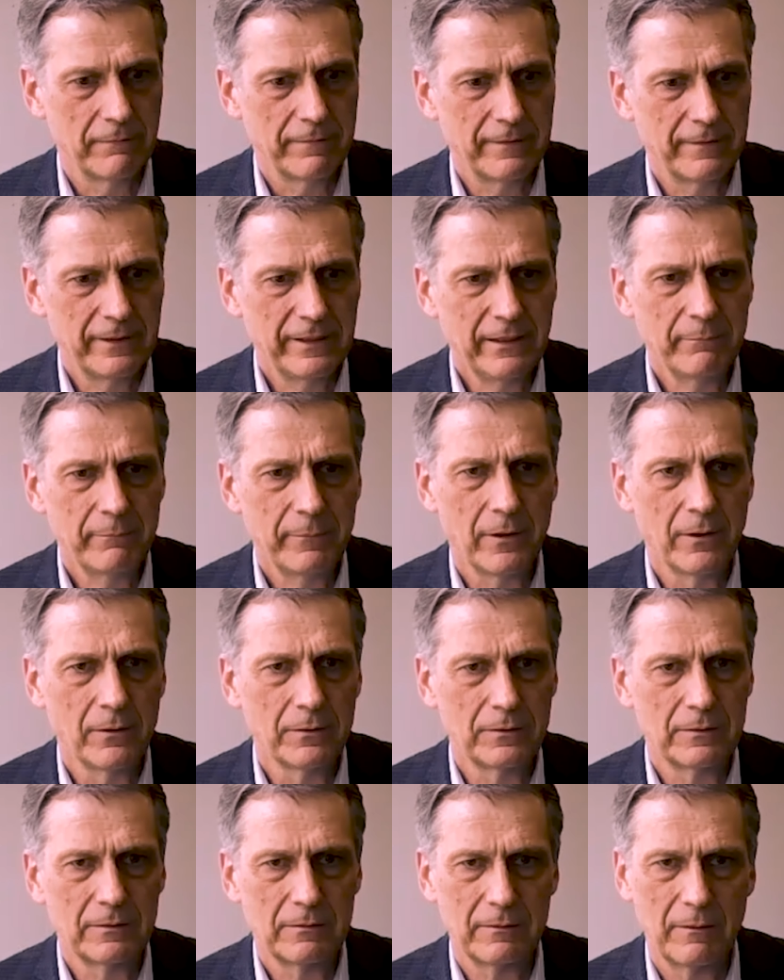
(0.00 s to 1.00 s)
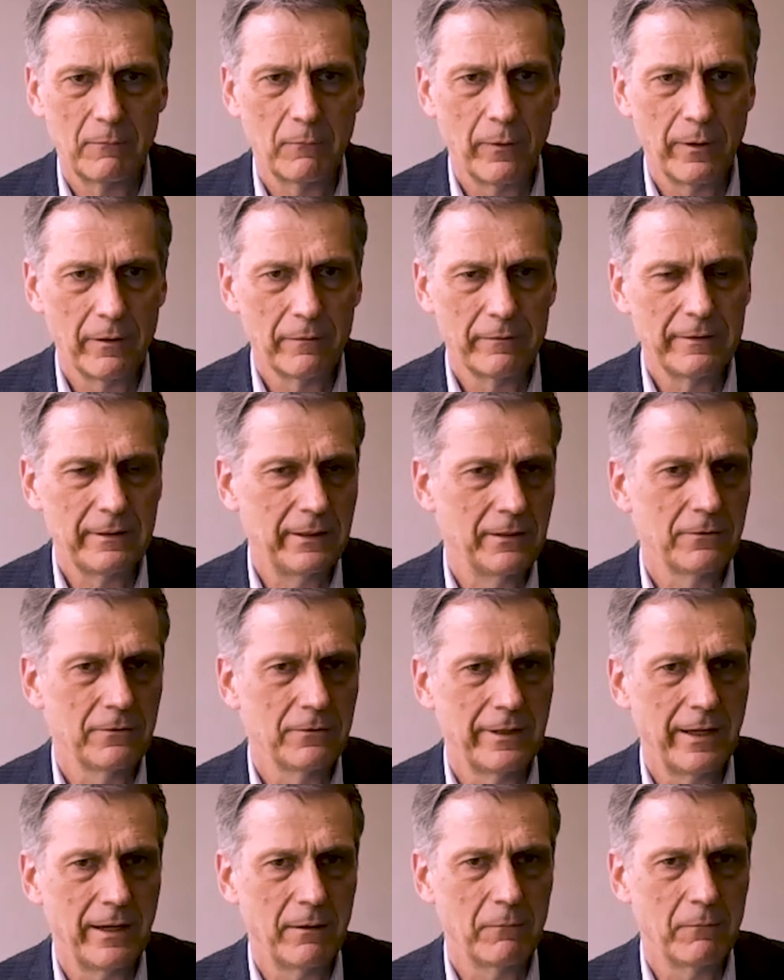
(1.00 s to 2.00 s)
of think about where the
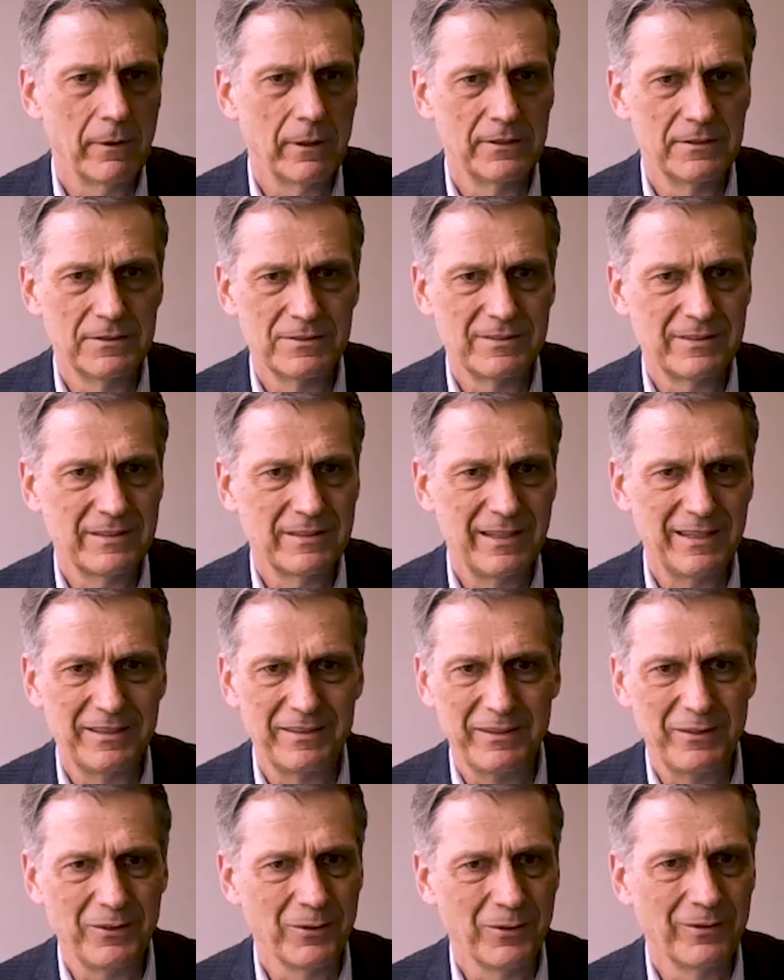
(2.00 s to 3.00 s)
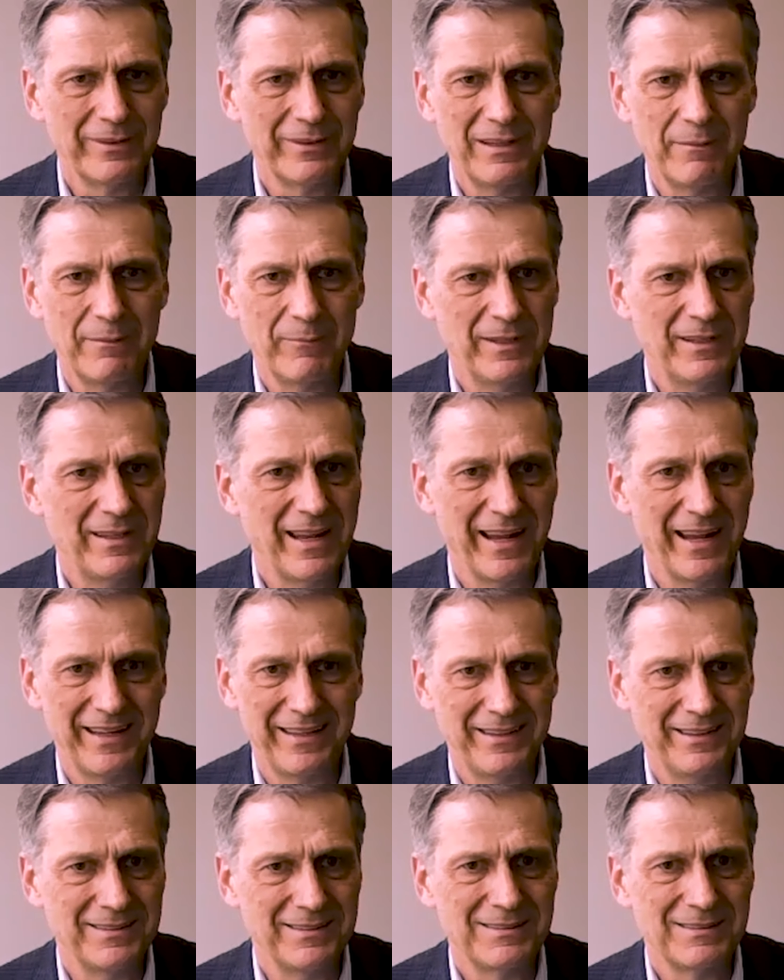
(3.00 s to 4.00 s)
internet was in the early to mid
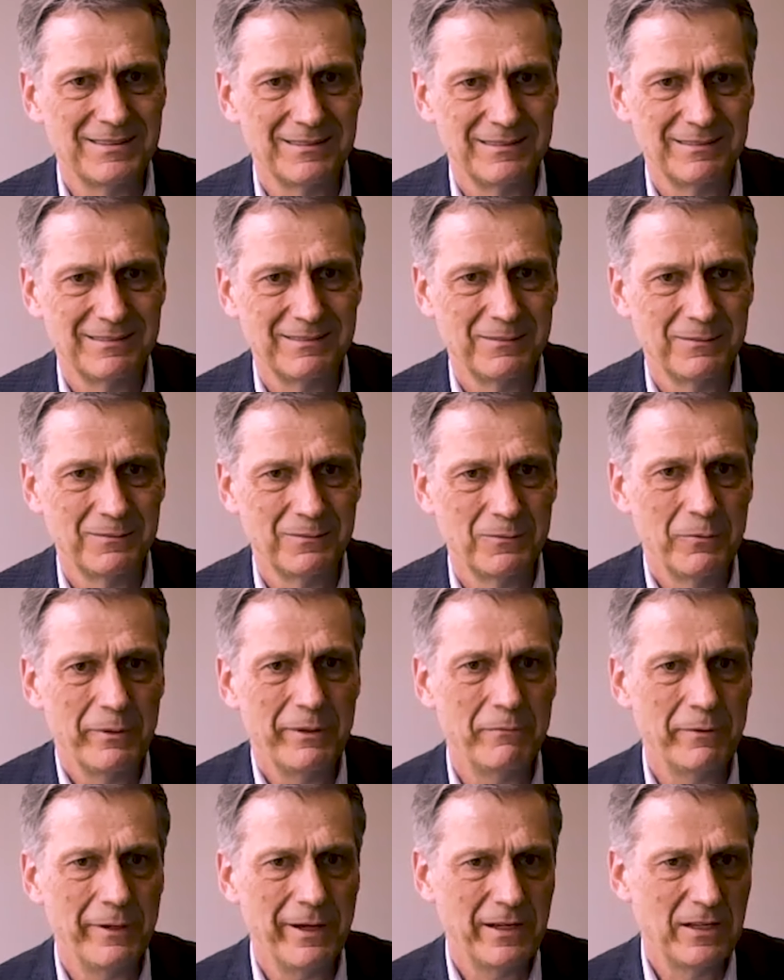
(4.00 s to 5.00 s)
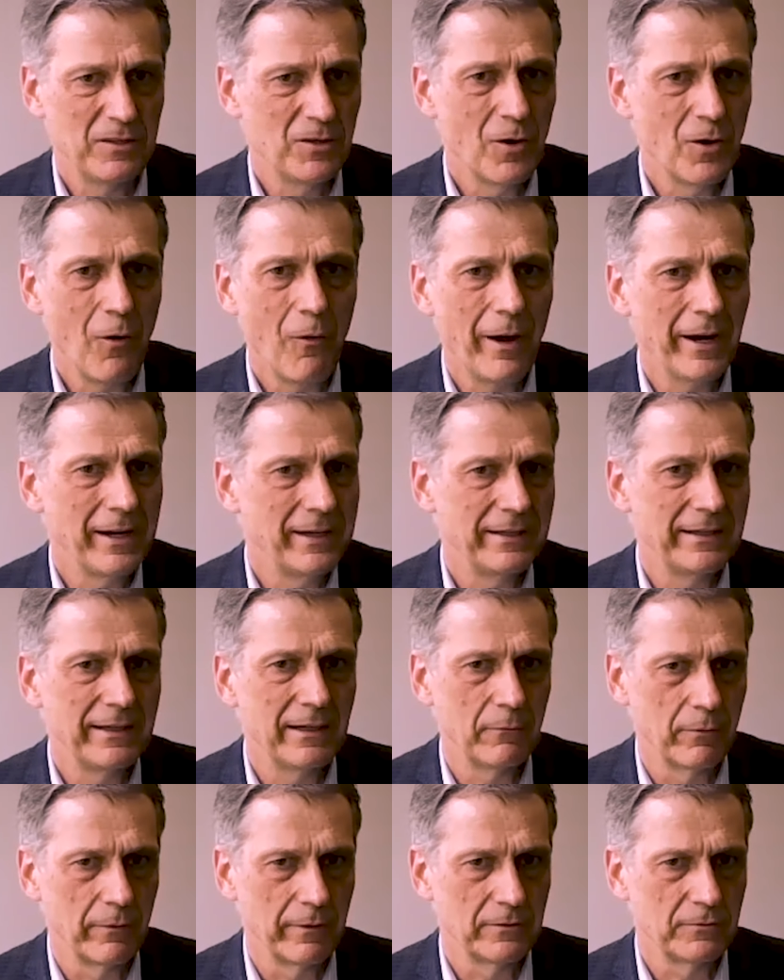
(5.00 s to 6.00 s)
90s. We, we had no idea
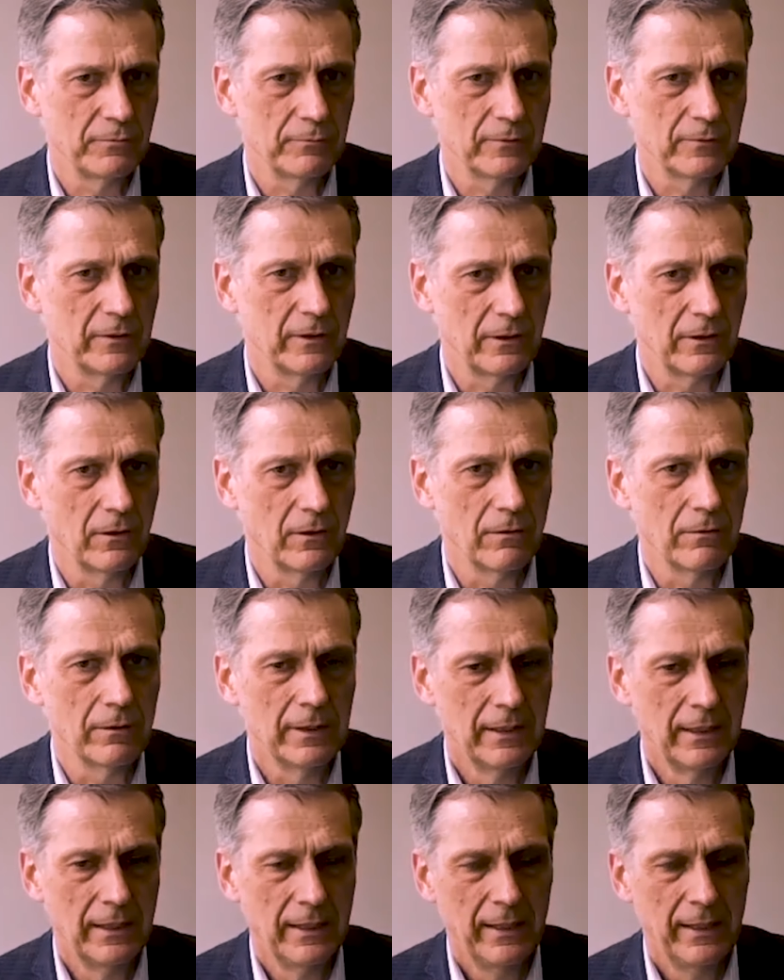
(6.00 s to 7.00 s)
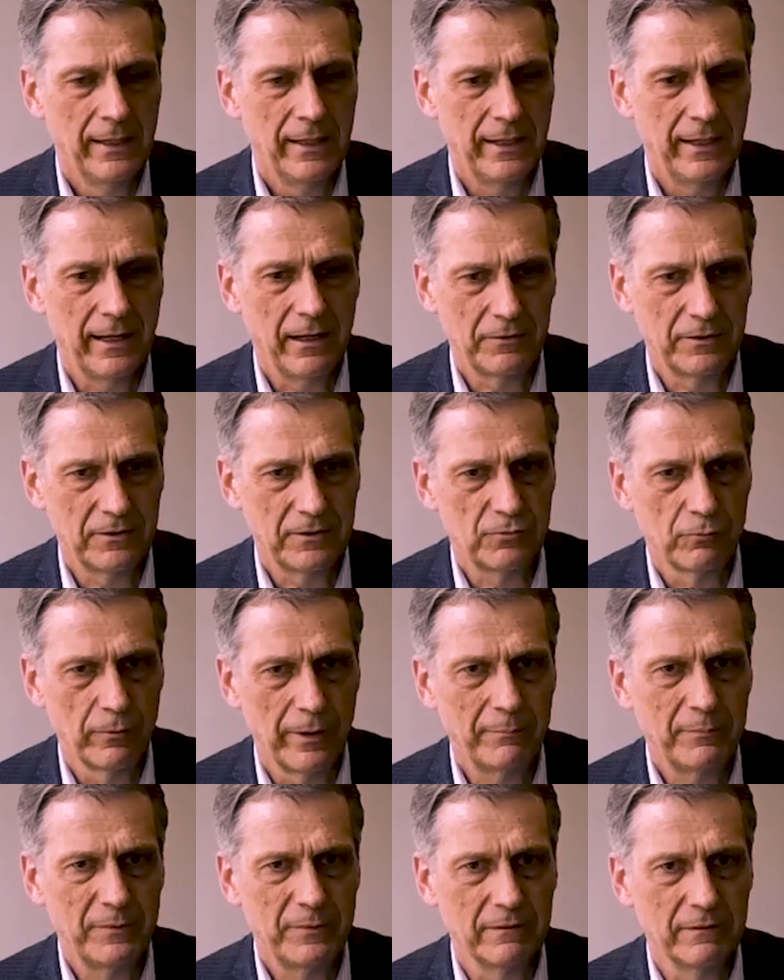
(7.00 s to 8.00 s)
where this was going to go and how
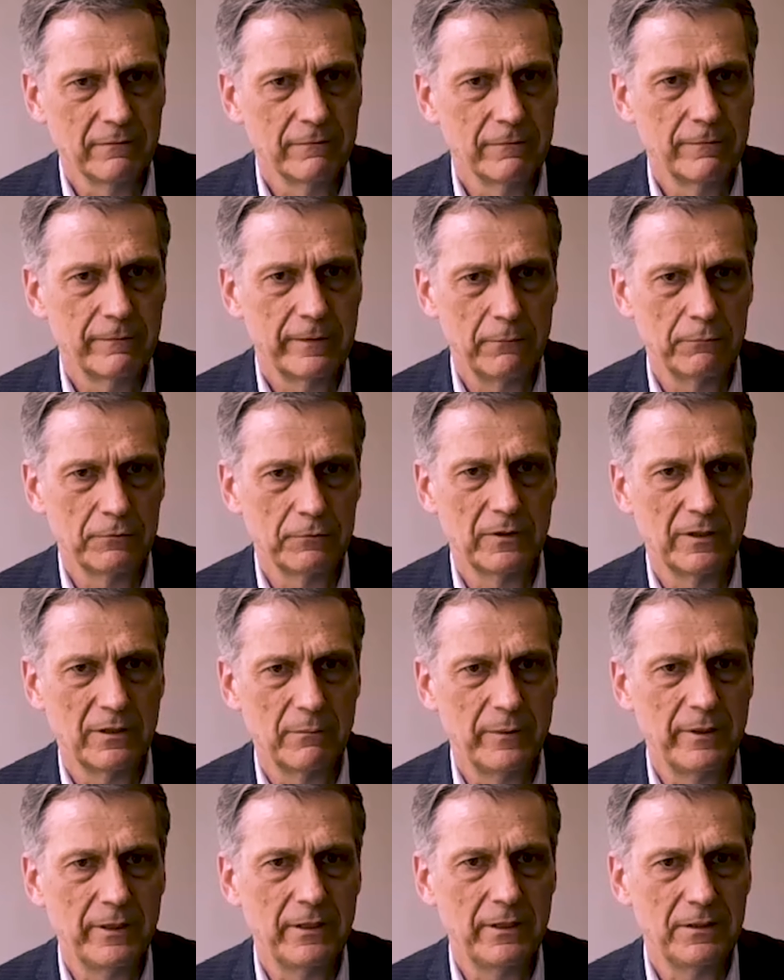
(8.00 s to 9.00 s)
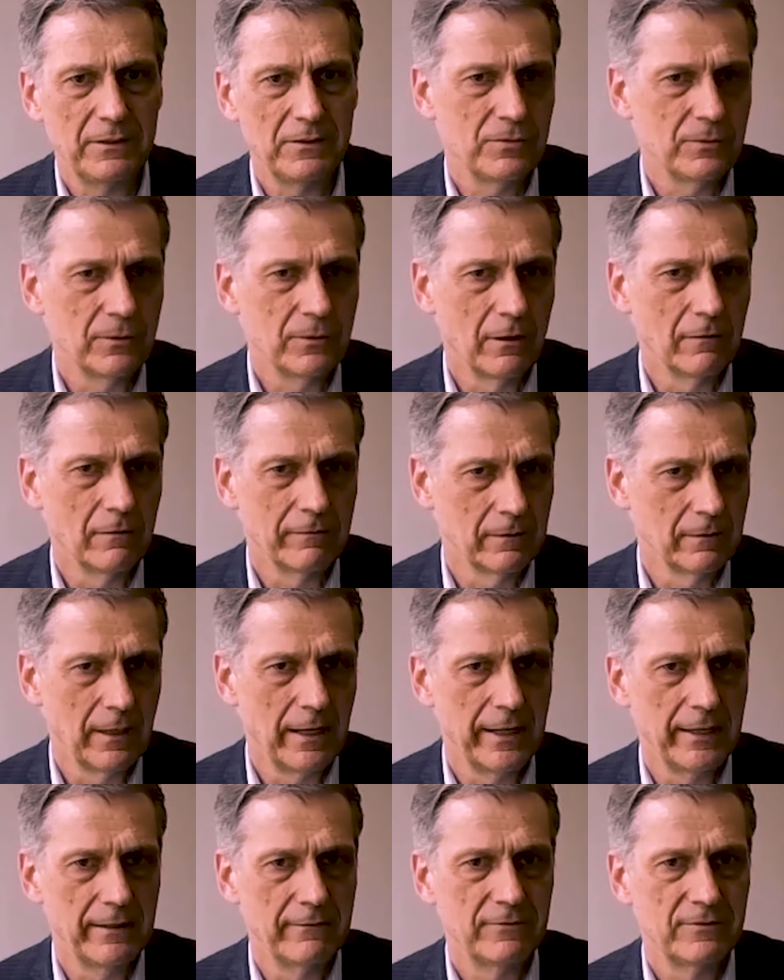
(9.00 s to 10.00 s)
disruptive it was going to be to all of our
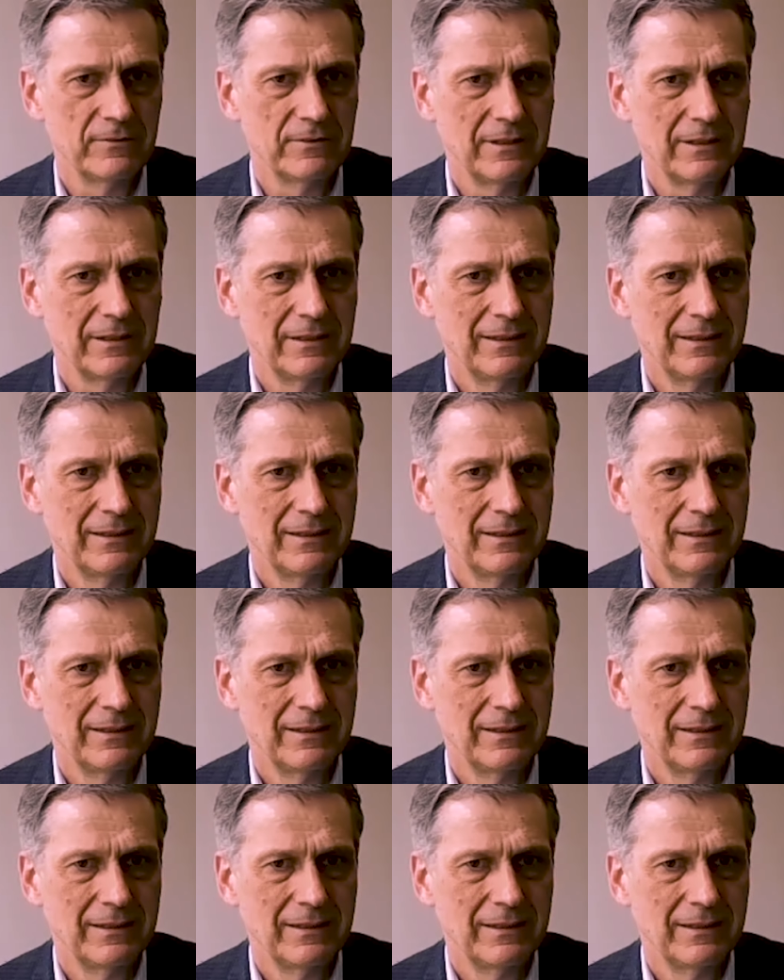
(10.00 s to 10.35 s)
lives.